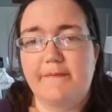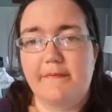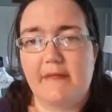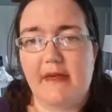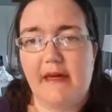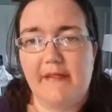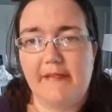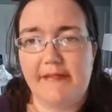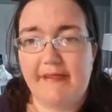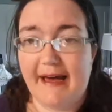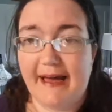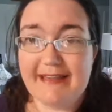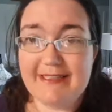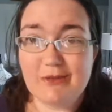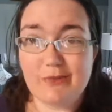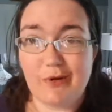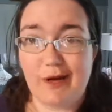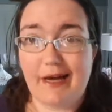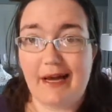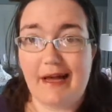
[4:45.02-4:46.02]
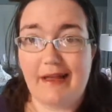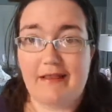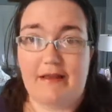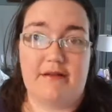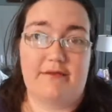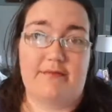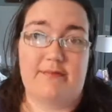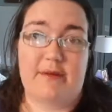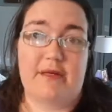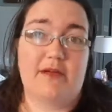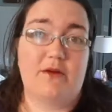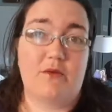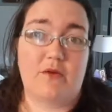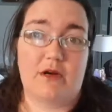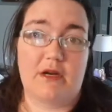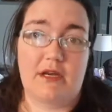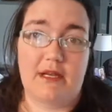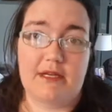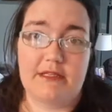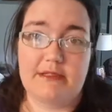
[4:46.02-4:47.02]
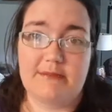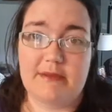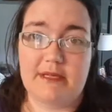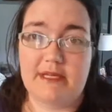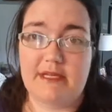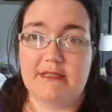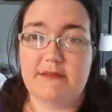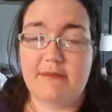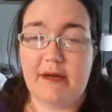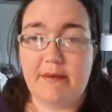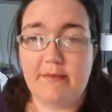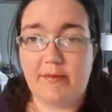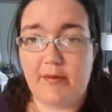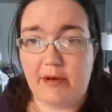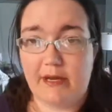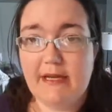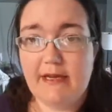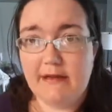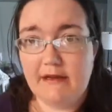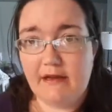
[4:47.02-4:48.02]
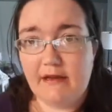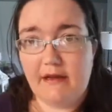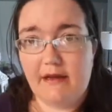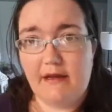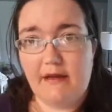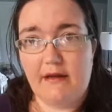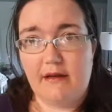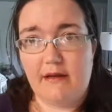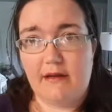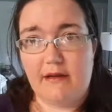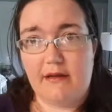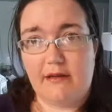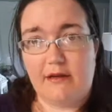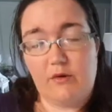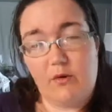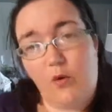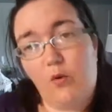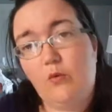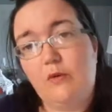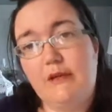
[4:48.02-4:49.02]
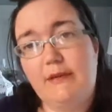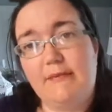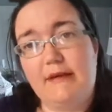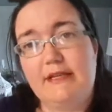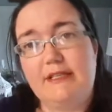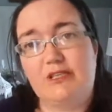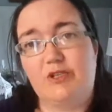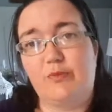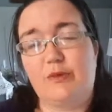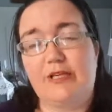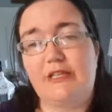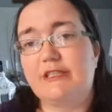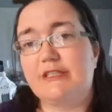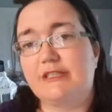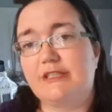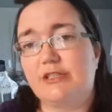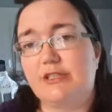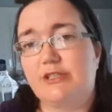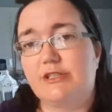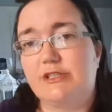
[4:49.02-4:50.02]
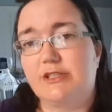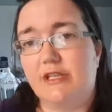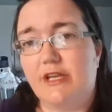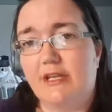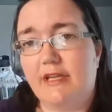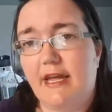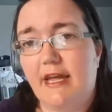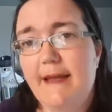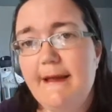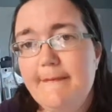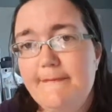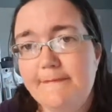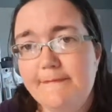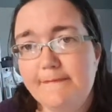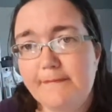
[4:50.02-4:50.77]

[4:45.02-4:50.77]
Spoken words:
And that's why I love being organized, because my brain can only make so many decisions in a day.